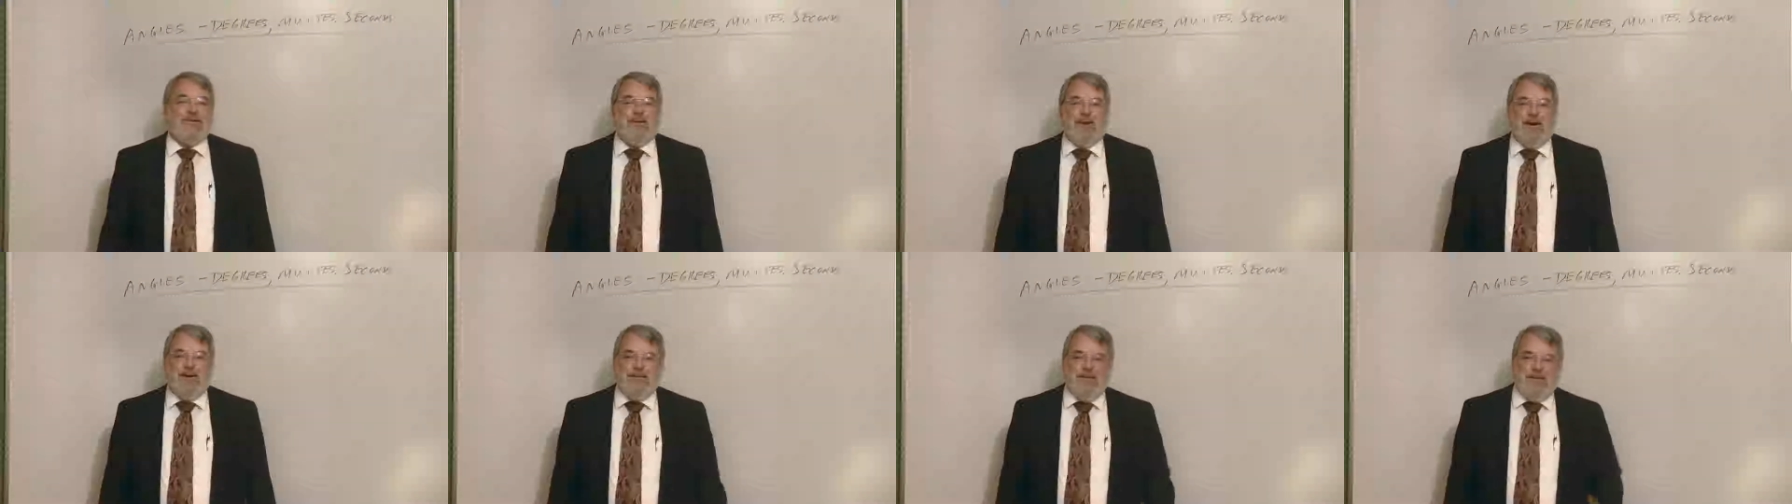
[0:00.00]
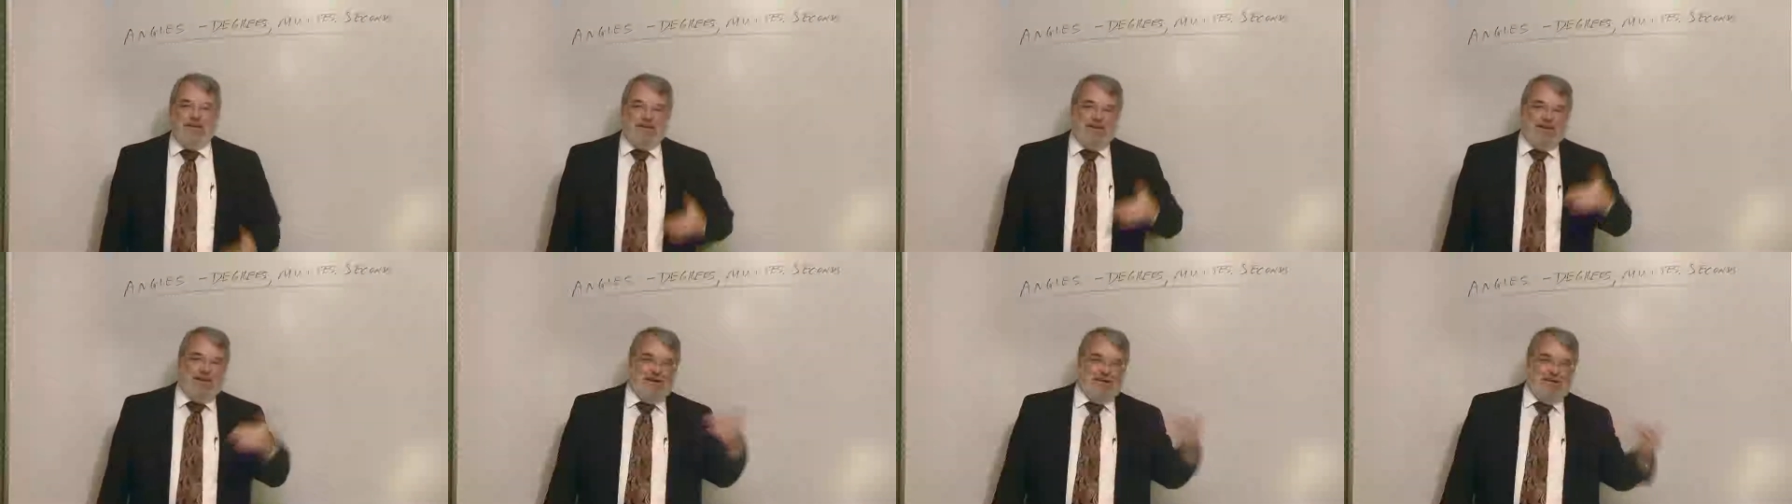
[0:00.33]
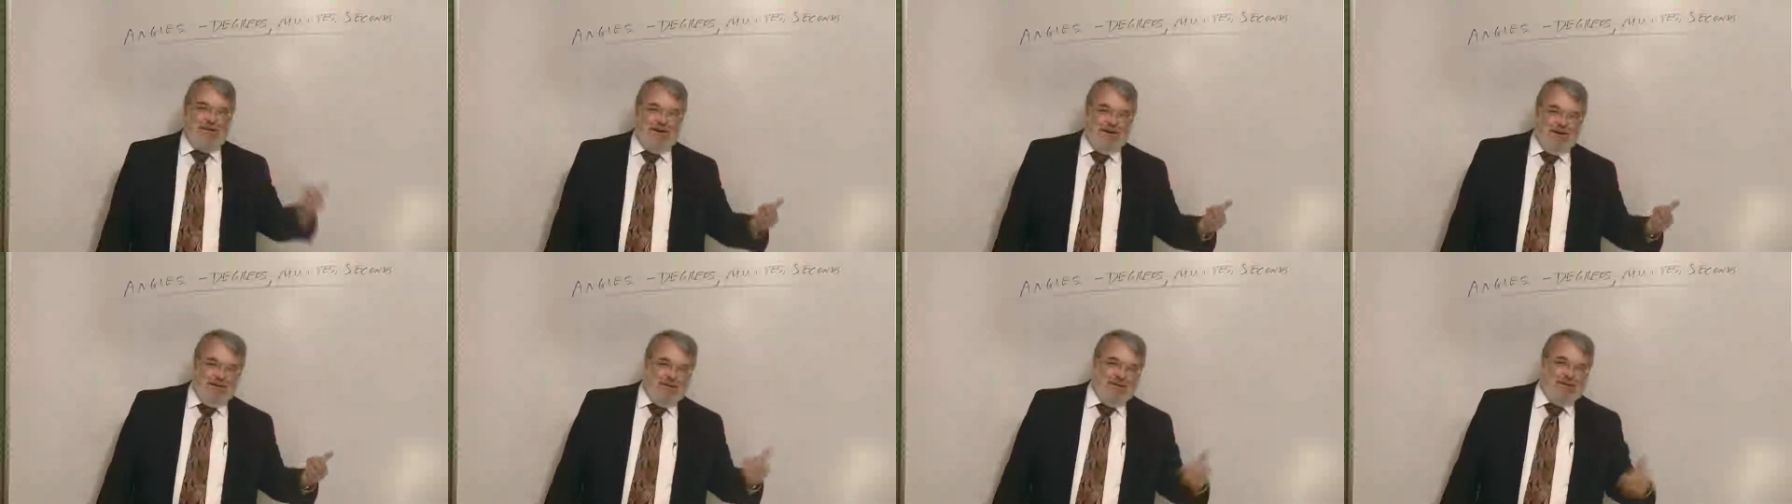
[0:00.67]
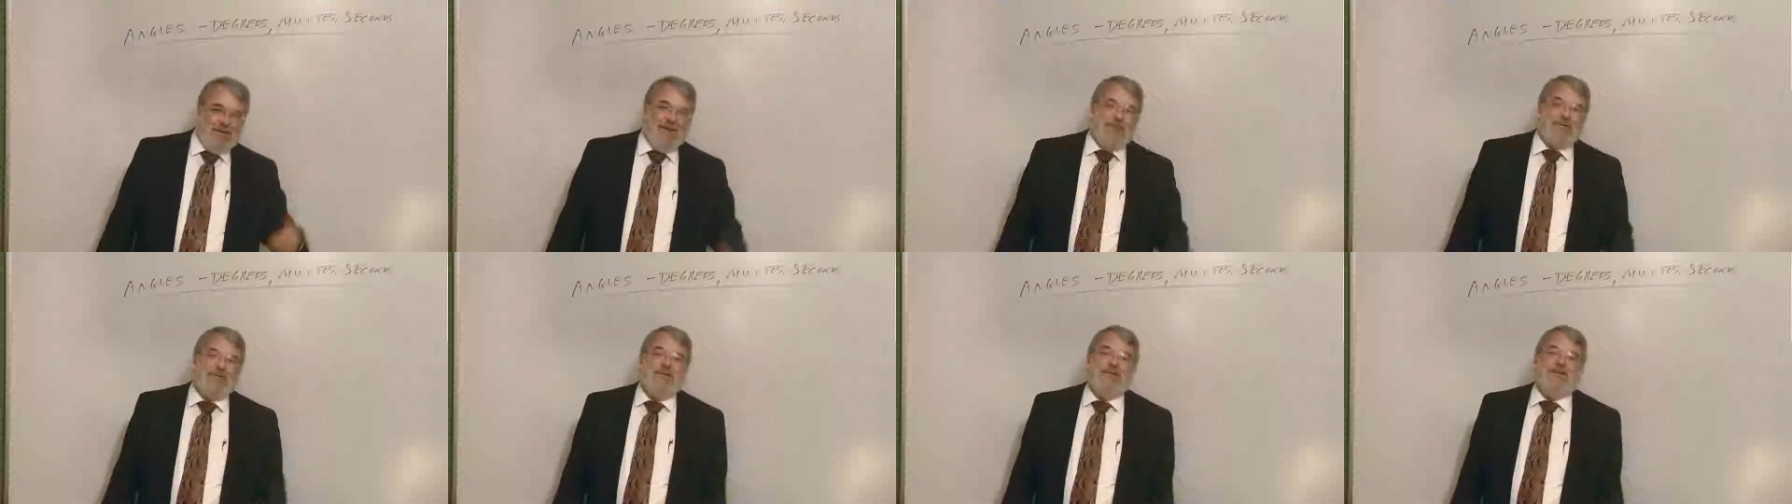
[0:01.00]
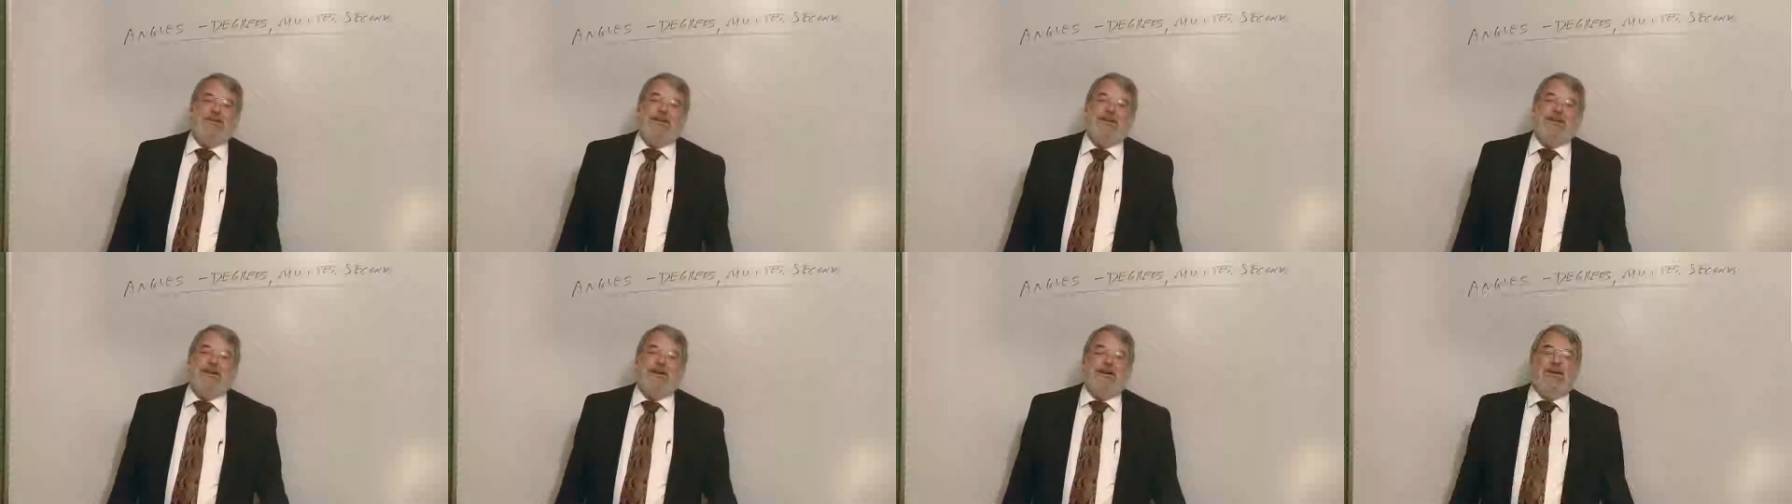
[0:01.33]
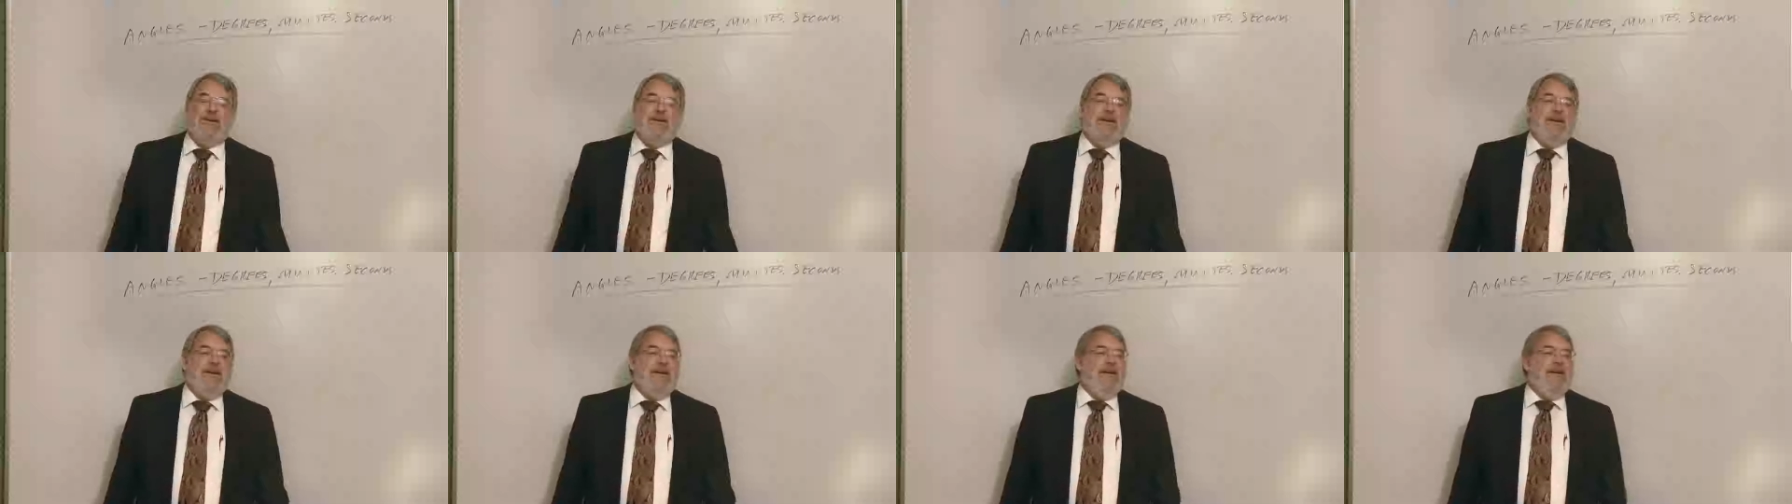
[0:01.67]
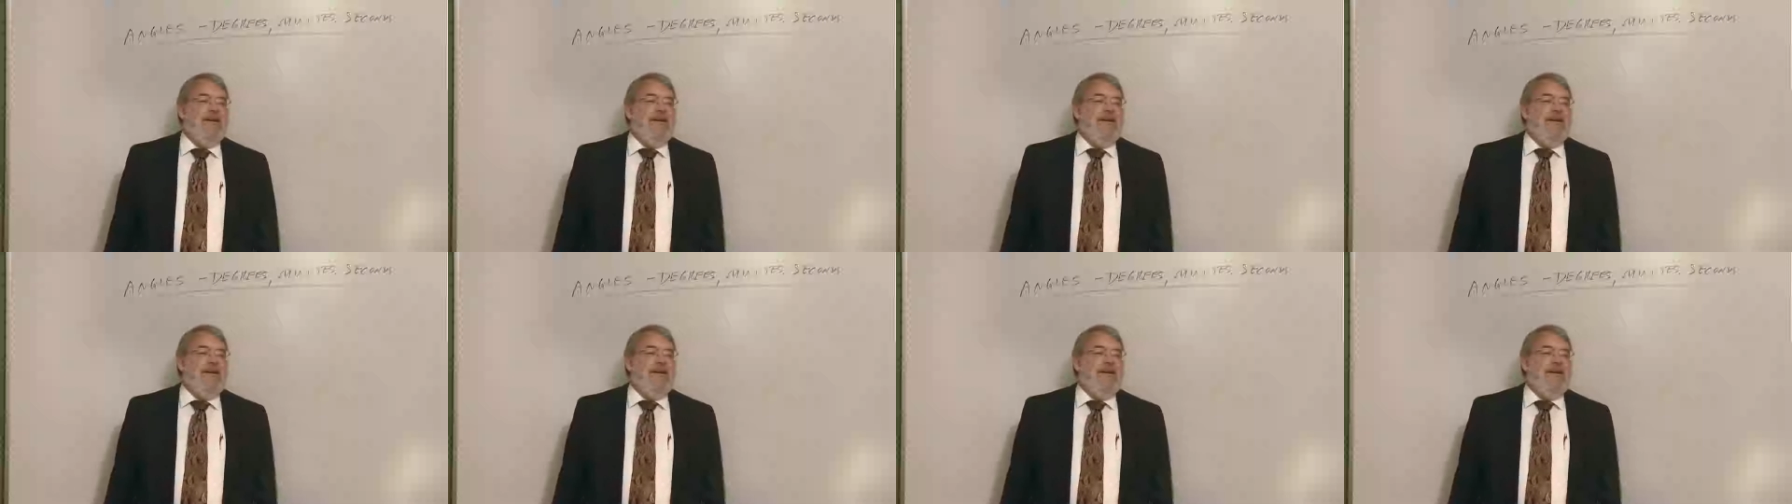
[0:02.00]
who I mentioned in my introductory video.